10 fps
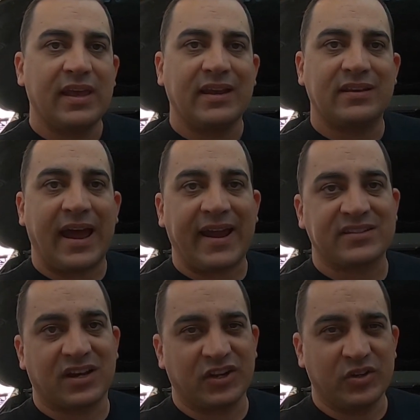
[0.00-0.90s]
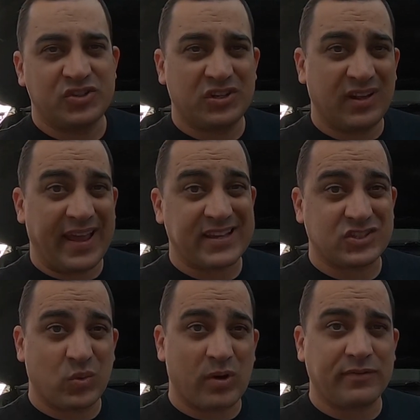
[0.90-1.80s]
dies on you. It should last
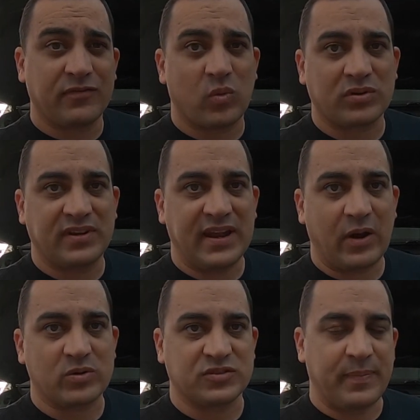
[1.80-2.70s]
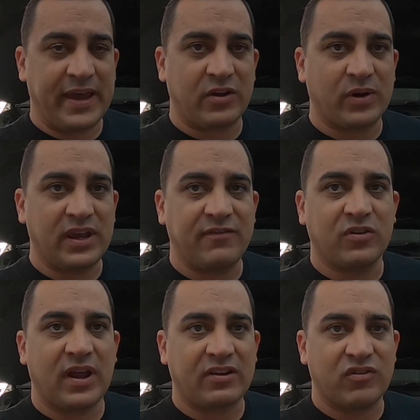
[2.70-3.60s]
12 to 14 hours of battery if you're
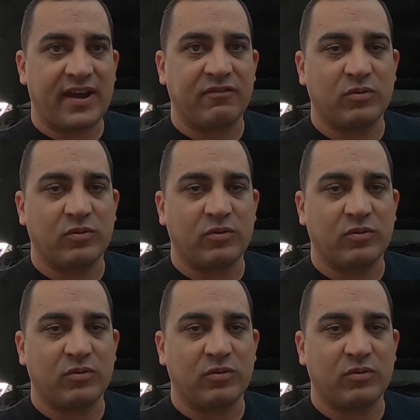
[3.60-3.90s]
not driving